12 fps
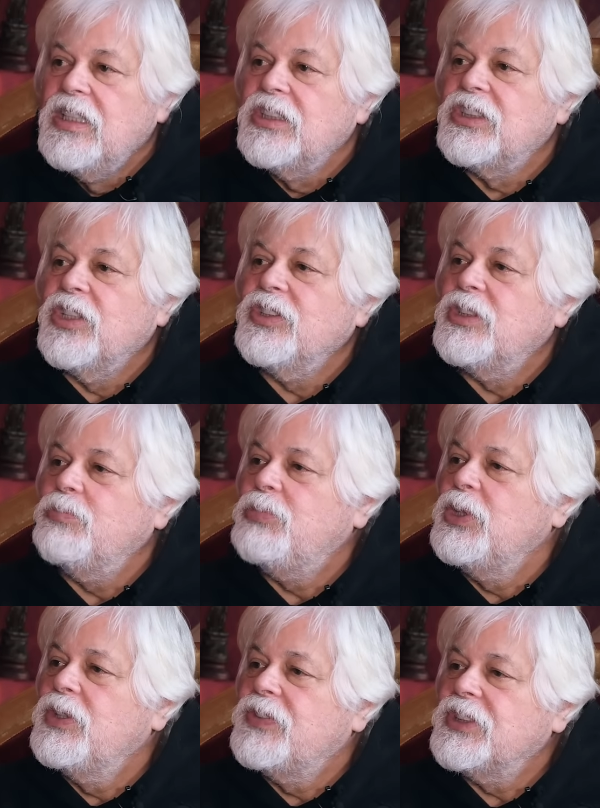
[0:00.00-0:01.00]
So it's a
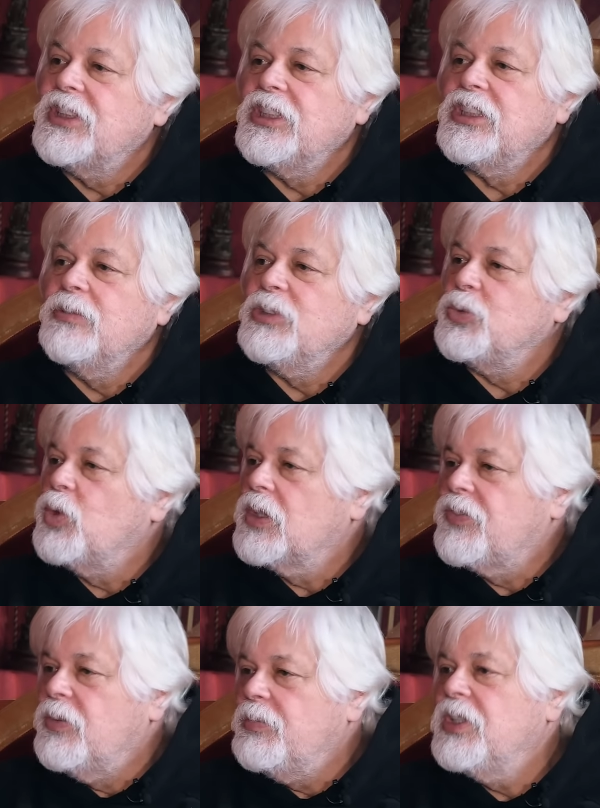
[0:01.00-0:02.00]
beautiful system. It's
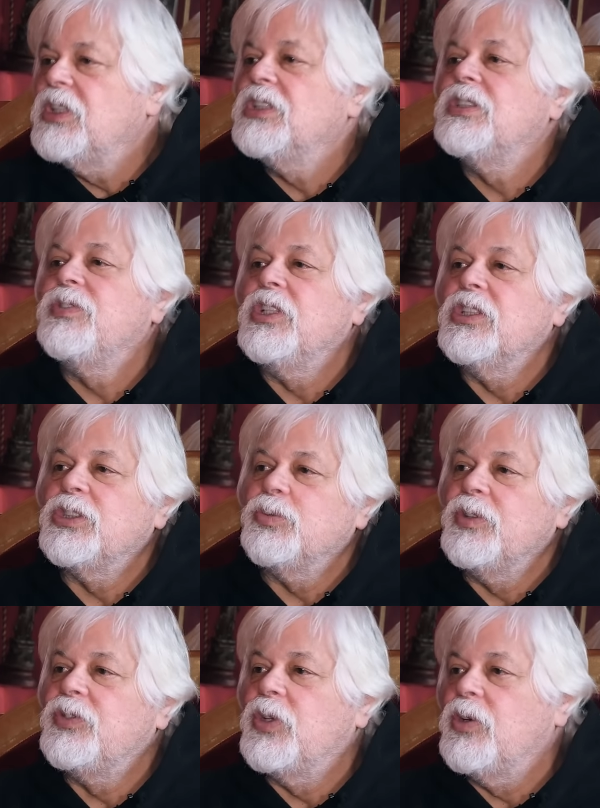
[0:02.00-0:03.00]
worked for millions of years, and
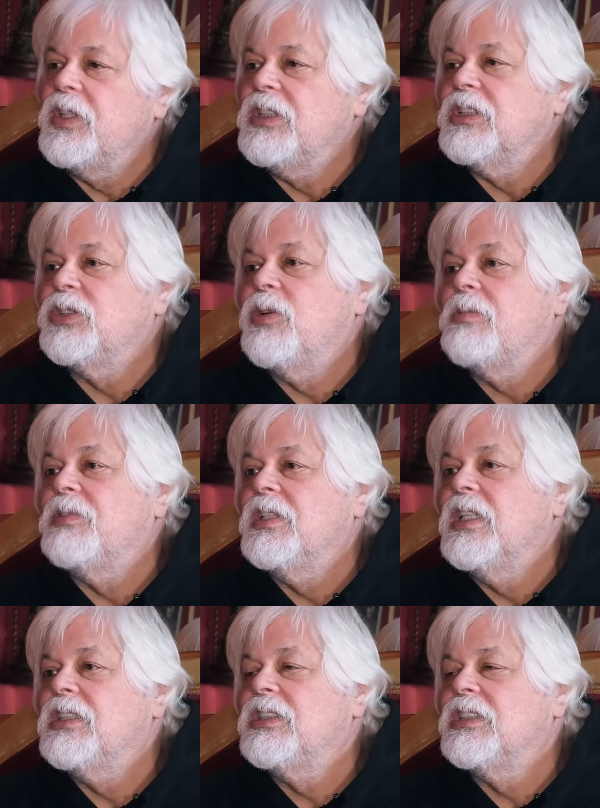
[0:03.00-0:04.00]
we've totally disrupted
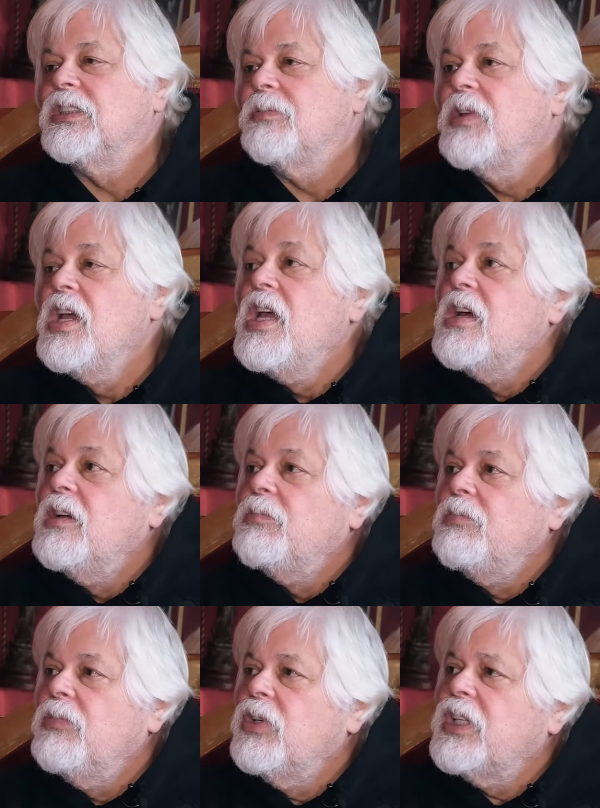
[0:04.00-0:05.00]
that system.
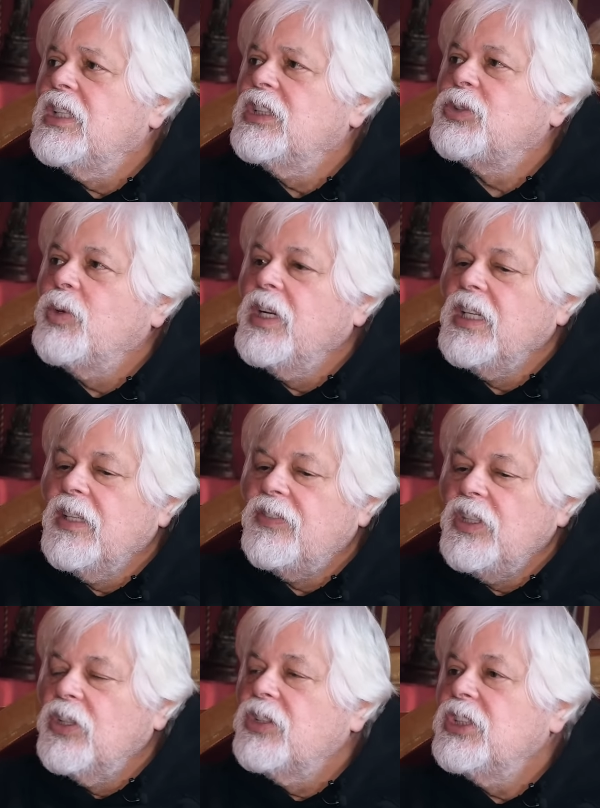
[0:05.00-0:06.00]
Look at it this way. If
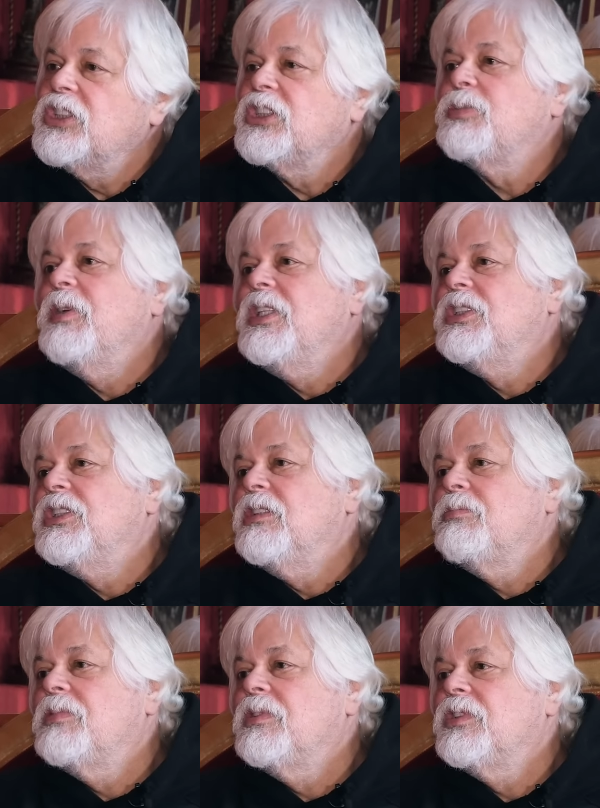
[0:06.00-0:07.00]
the Earth is a spaceship
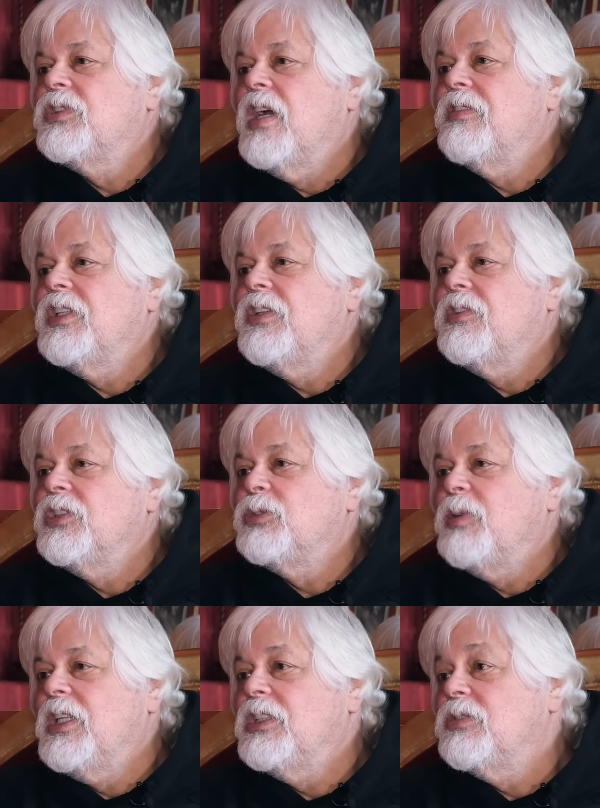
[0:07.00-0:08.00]
traveling through
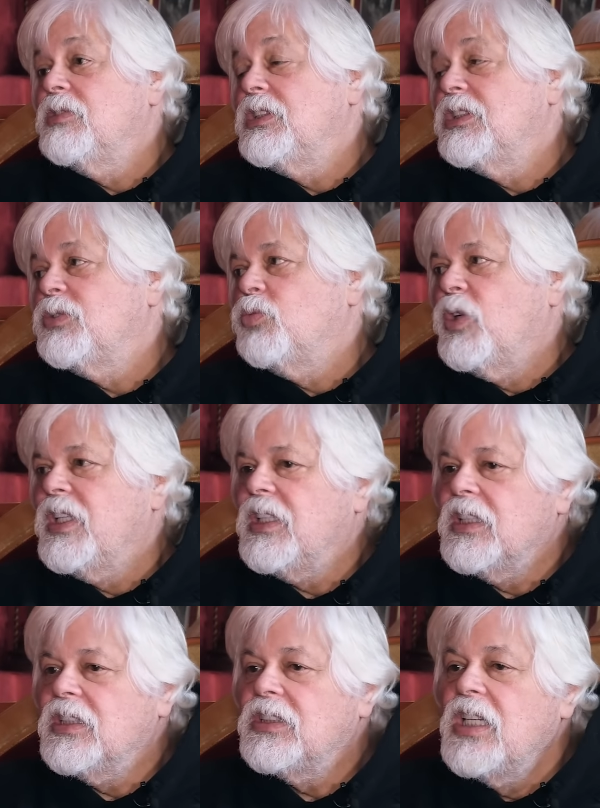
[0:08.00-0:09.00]
space, which is what it
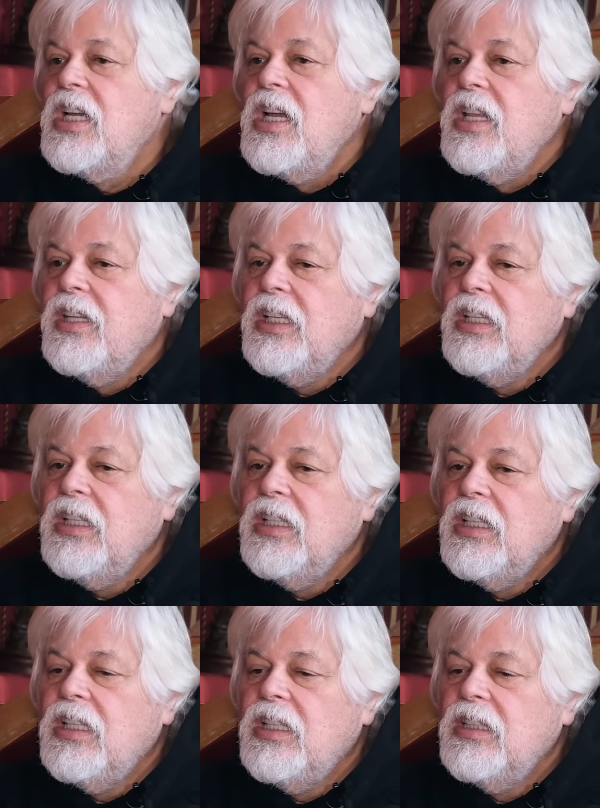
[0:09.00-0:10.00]
is,
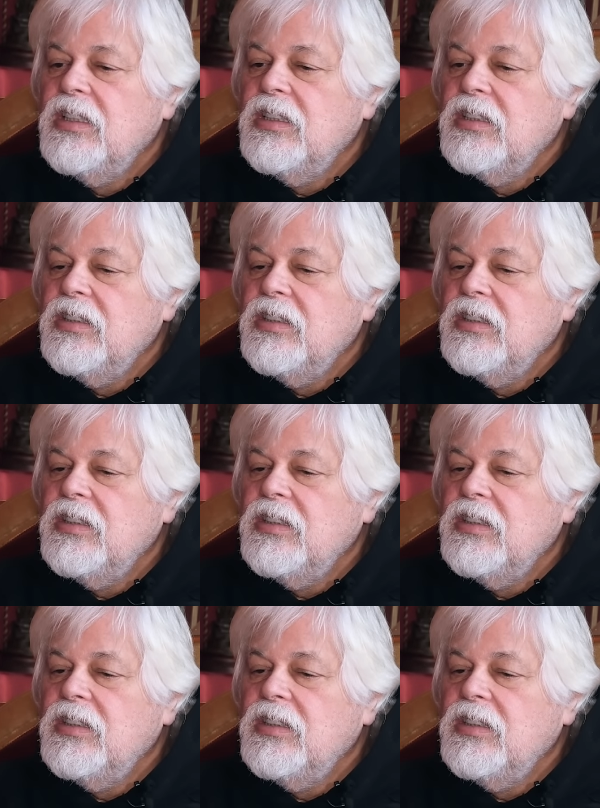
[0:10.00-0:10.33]
the